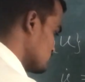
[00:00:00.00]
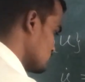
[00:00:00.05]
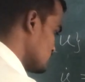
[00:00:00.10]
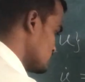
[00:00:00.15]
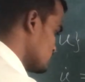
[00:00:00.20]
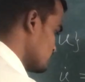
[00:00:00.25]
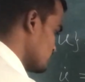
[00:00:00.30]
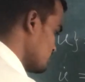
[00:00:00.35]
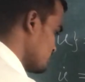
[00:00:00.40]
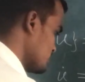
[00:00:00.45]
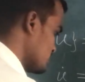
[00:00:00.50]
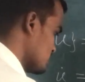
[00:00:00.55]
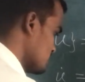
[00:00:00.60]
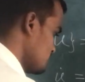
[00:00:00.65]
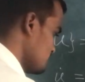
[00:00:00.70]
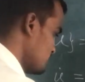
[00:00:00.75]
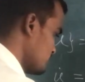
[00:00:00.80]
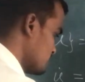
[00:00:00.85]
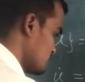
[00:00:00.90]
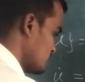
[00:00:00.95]
So this will
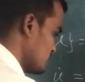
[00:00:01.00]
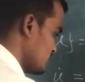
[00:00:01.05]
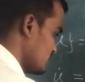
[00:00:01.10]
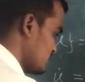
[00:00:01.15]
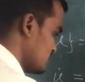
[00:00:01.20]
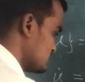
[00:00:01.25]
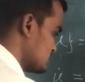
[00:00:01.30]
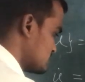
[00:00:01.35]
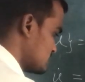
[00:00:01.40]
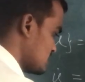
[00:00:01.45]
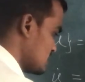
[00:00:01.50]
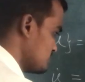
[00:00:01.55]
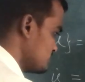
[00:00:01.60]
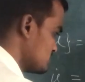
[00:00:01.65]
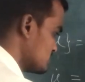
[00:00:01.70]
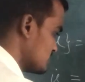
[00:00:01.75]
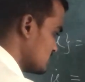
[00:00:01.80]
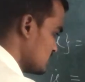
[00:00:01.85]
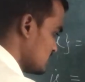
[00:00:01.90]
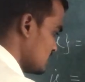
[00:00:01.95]
become x times
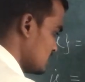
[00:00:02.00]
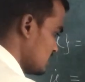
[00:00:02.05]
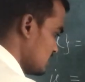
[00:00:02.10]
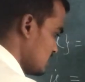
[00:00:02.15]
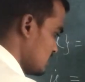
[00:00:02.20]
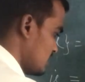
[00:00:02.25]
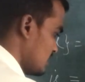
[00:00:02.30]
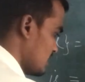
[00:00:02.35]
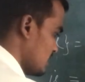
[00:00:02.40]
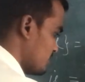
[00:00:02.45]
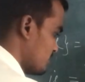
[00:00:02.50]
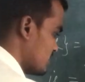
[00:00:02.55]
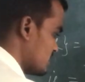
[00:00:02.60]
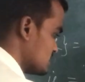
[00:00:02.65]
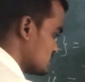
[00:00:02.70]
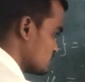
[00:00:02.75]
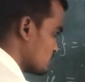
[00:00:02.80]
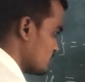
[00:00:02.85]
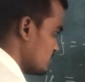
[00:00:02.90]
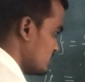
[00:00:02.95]
lambda
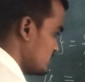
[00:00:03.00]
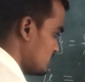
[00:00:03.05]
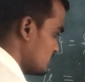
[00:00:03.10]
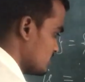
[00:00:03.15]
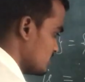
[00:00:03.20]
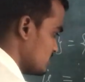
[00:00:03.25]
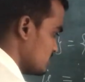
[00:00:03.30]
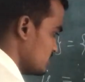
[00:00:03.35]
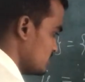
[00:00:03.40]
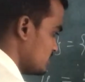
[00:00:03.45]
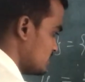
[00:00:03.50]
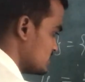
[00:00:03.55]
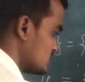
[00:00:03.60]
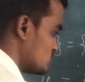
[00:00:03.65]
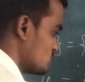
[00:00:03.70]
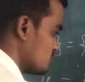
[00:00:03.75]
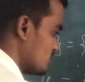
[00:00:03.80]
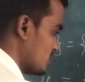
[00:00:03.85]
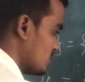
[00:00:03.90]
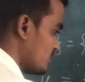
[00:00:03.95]
square e raised
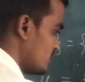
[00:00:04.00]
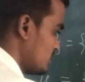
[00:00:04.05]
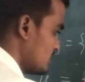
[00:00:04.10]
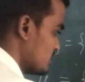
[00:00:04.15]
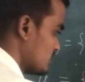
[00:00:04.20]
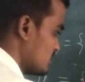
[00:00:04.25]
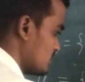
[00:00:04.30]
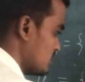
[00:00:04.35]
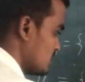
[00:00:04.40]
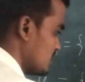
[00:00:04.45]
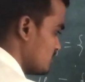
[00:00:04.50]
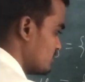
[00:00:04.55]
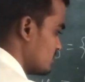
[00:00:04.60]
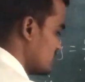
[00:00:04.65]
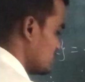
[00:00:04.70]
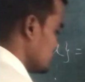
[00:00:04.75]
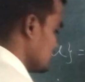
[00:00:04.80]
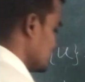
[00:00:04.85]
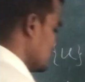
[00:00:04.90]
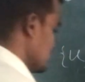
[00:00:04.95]
to power lambda.
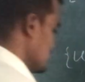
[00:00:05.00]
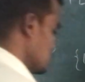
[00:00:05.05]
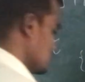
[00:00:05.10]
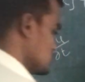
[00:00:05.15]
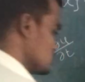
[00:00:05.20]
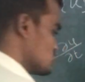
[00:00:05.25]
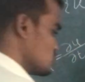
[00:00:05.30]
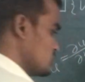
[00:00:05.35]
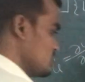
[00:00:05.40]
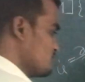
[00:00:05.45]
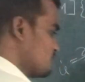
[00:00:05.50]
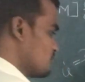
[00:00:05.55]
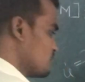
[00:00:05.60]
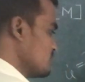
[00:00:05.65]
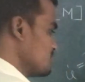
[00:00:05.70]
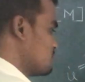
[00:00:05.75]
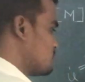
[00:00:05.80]
So if we